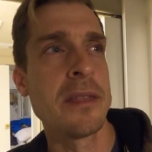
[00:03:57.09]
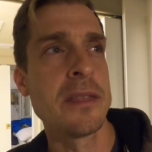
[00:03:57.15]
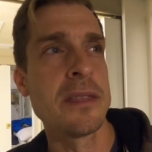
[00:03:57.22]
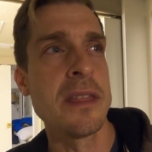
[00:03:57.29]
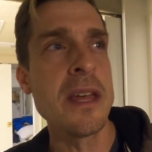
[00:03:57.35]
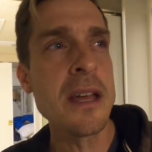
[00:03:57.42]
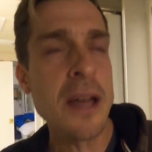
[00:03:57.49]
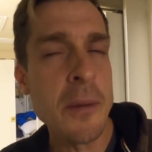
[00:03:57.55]
I
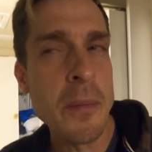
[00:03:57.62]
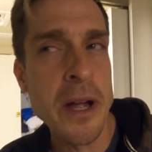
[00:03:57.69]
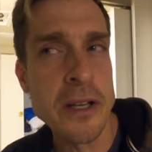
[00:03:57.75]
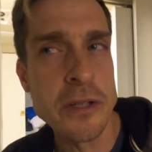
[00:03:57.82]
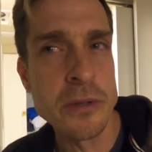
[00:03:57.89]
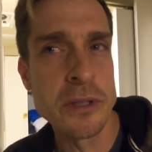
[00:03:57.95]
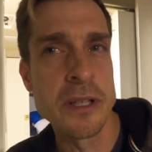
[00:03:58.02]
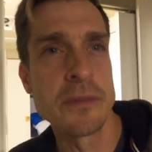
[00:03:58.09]
think I
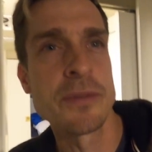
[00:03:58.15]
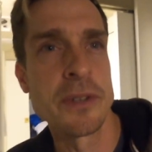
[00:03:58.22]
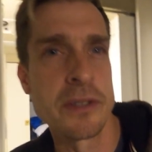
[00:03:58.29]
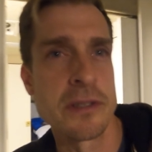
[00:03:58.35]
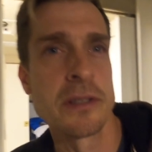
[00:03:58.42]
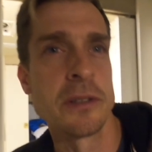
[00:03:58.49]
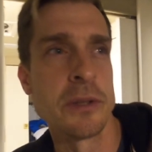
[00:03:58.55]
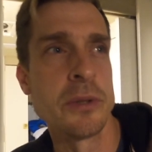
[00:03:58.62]
might do a
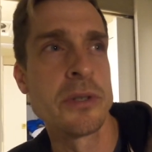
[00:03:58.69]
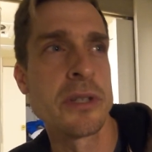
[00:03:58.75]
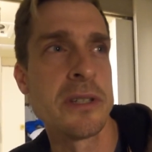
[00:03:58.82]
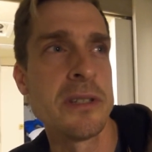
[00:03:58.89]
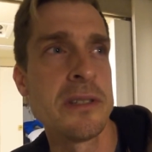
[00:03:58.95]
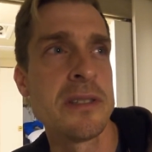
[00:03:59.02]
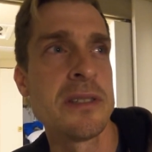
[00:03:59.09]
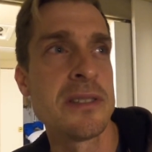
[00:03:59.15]
different
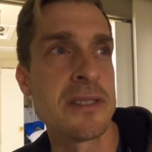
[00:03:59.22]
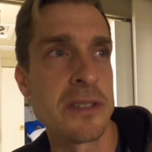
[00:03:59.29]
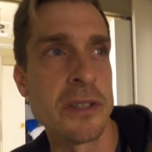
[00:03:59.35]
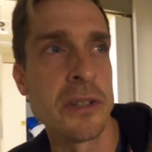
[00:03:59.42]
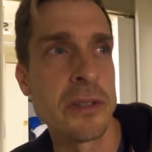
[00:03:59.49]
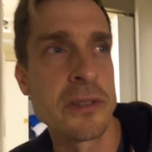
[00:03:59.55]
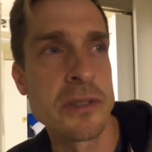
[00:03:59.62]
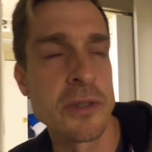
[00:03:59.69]
solution still